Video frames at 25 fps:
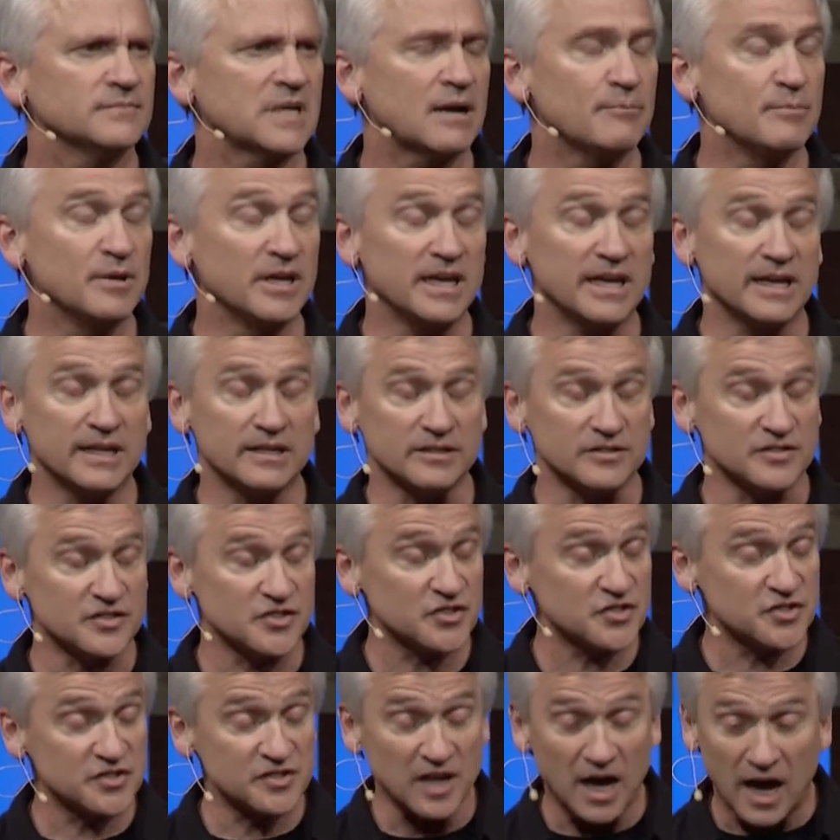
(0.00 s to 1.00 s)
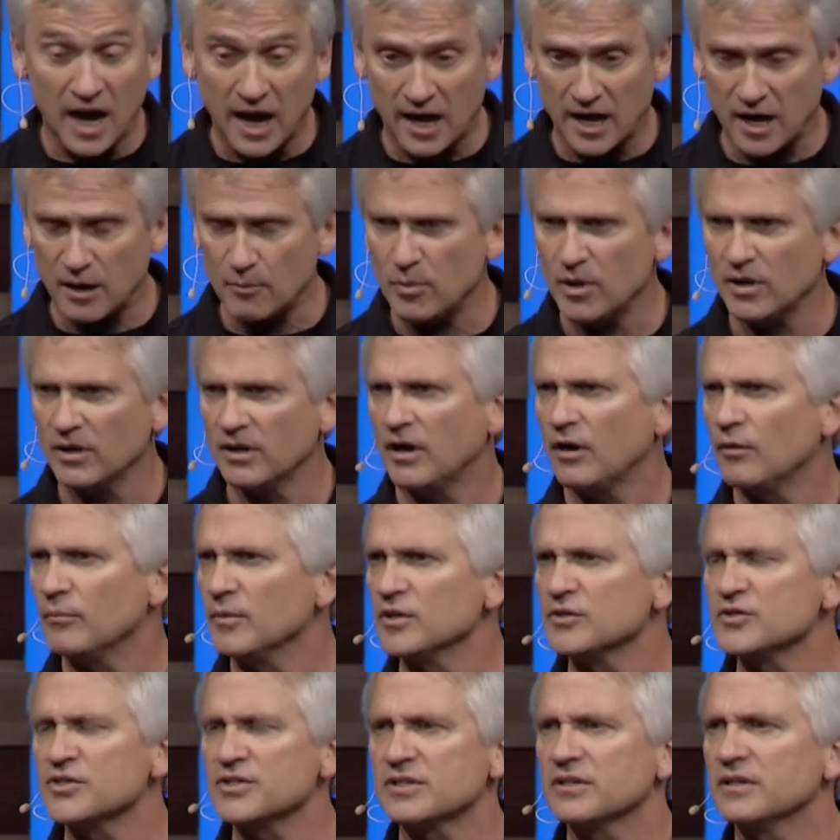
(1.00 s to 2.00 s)
I began to sob
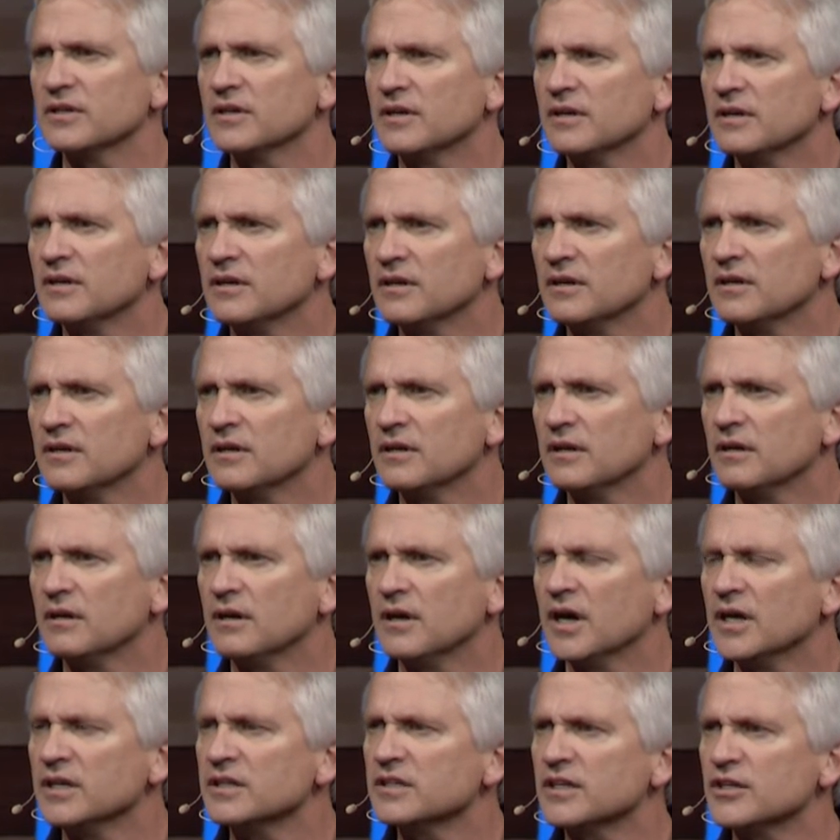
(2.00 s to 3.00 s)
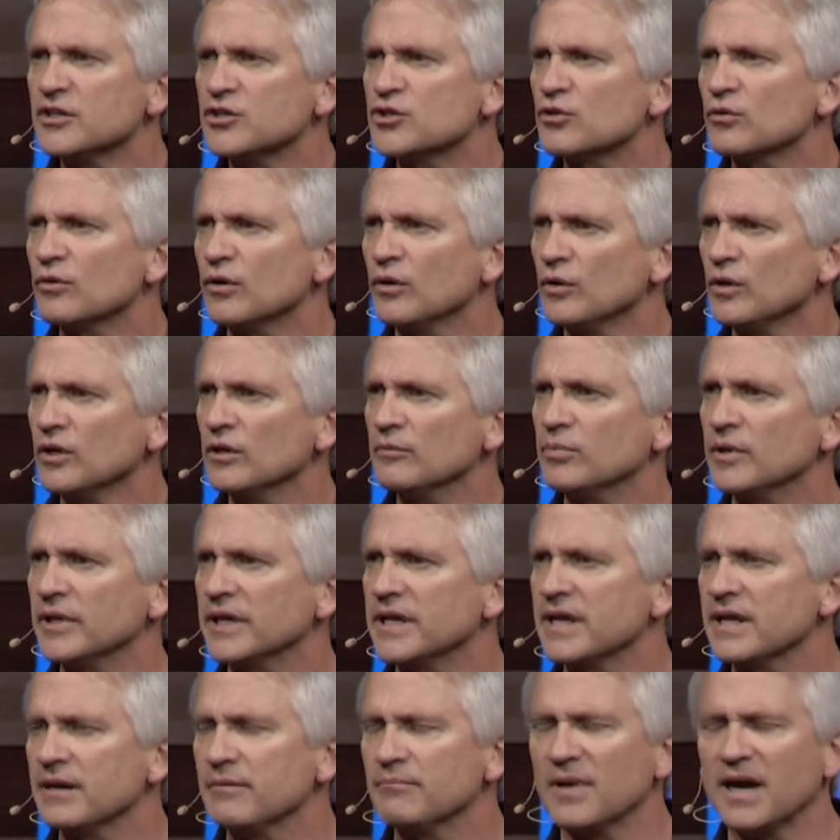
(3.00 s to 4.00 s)
almost
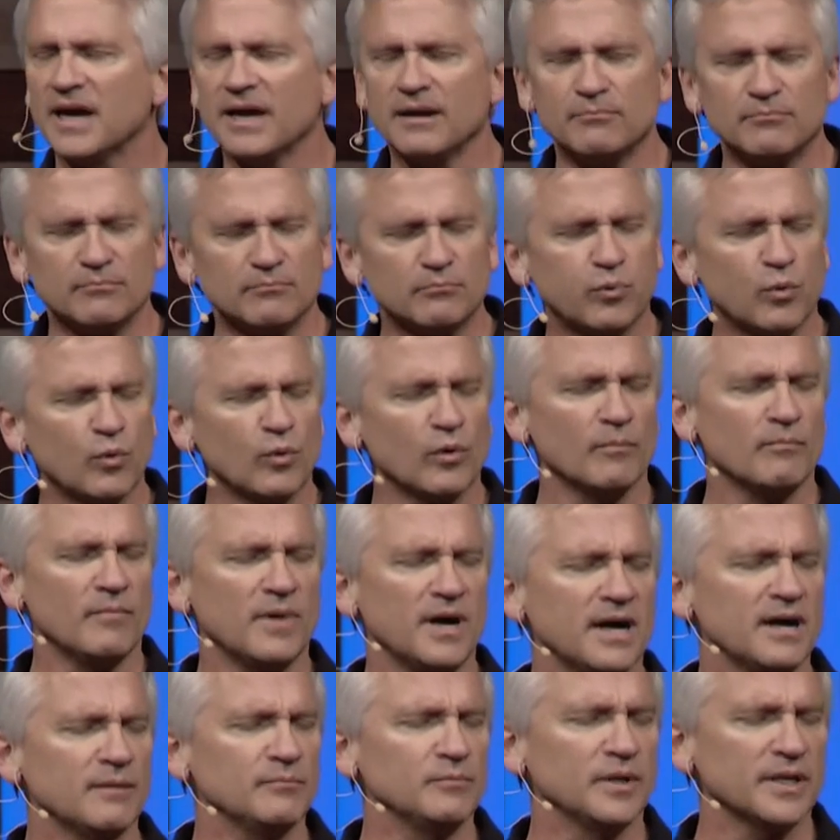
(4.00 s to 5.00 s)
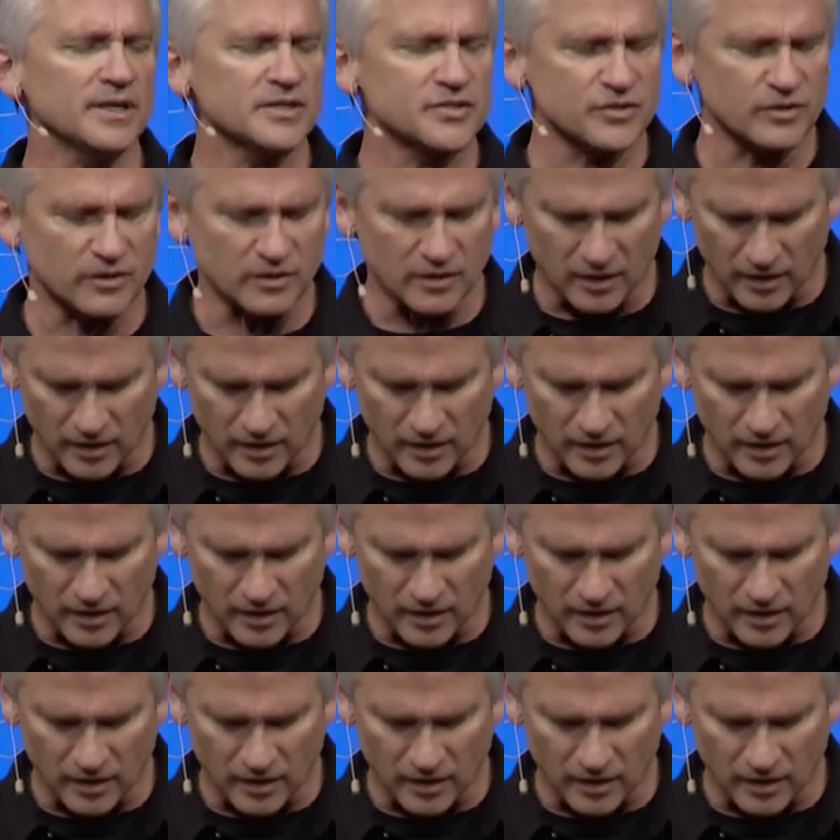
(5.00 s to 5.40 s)
uncontrollably, and my poor mom, bless her